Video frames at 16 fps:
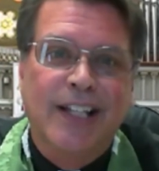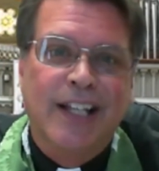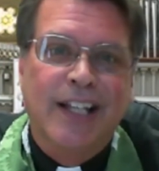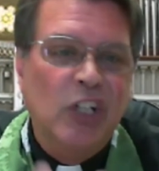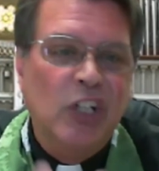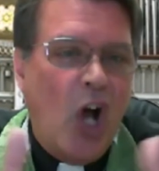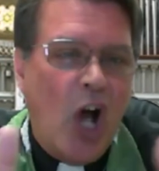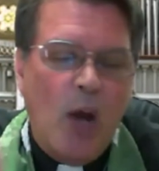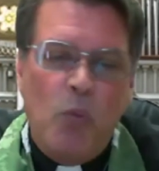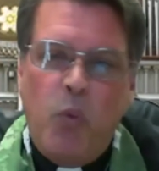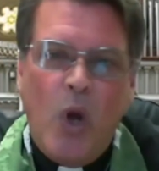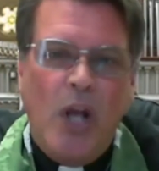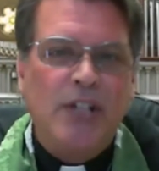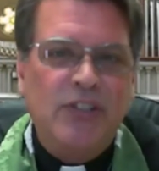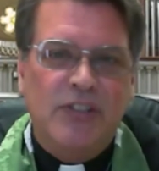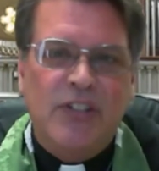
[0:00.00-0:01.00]
God
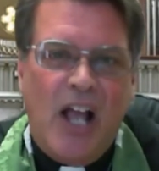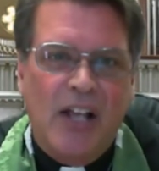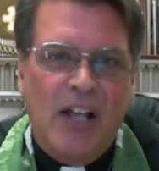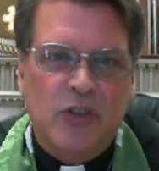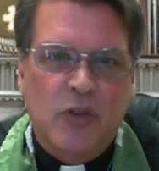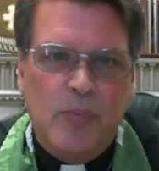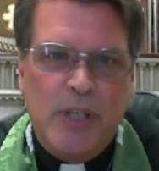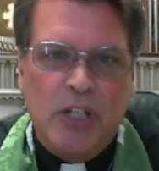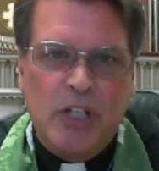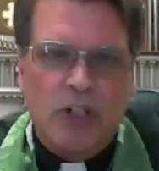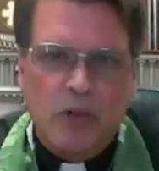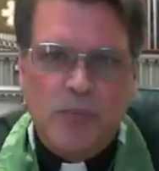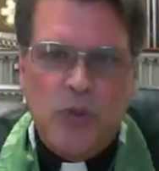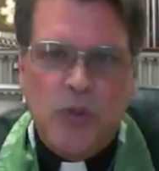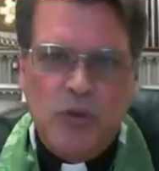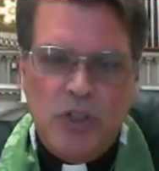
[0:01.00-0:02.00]
wants us to be in
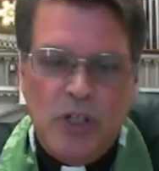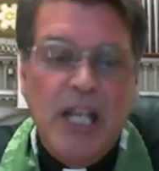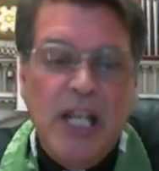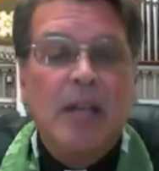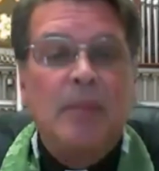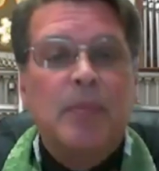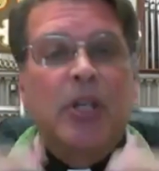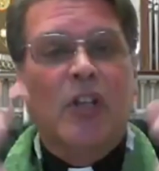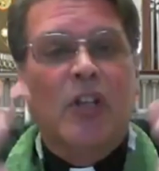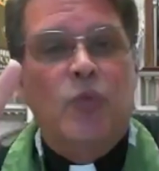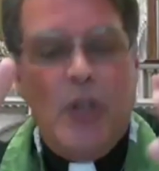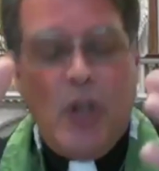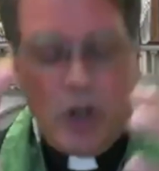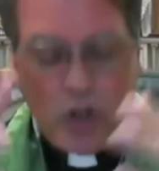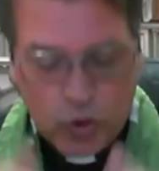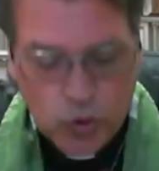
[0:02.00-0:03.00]
communion because we
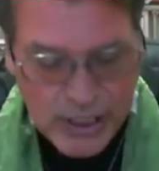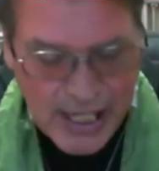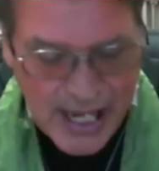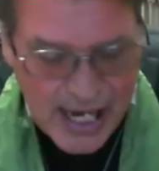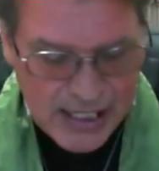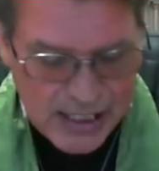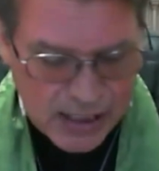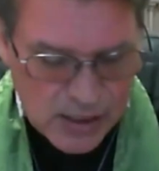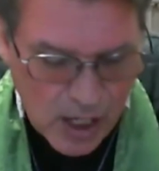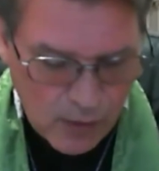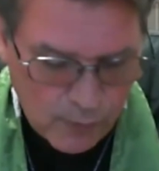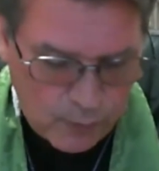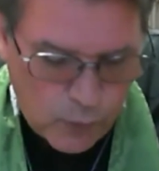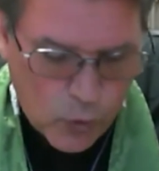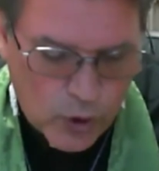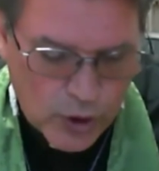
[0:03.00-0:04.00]
are created
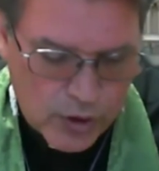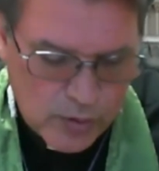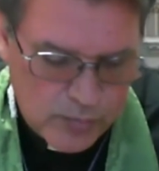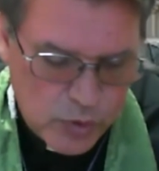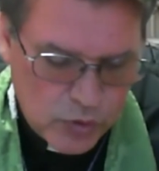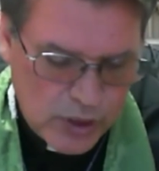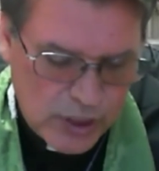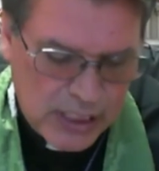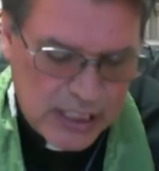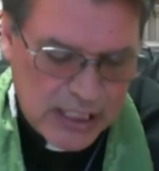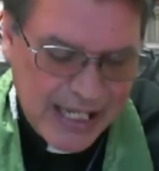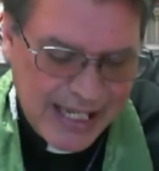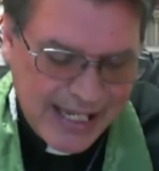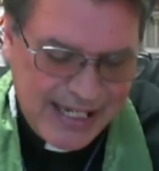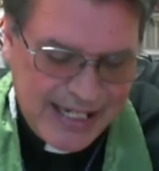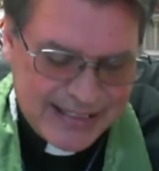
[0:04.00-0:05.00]
for community.
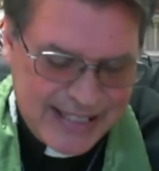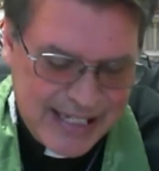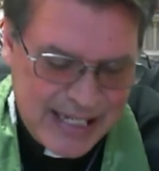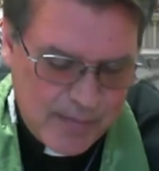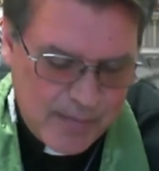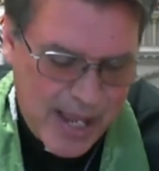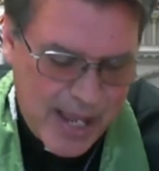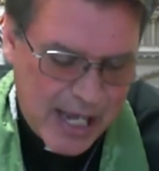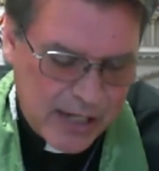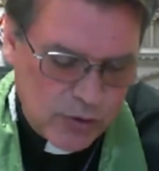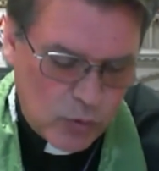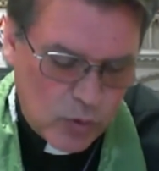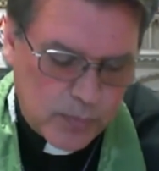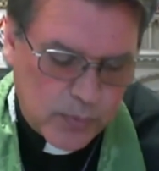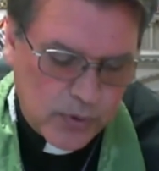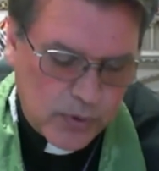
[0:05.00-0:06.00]
It is the
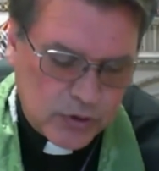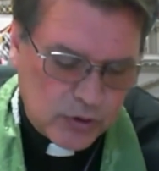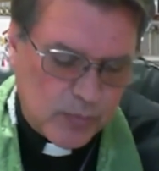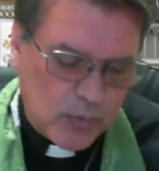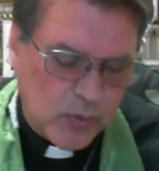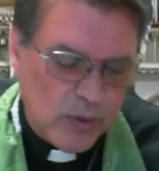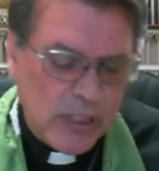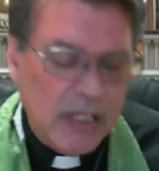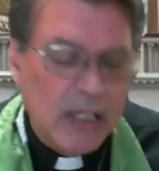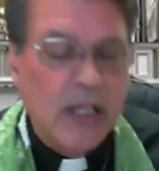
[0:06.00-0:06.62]
Emmanuel principle.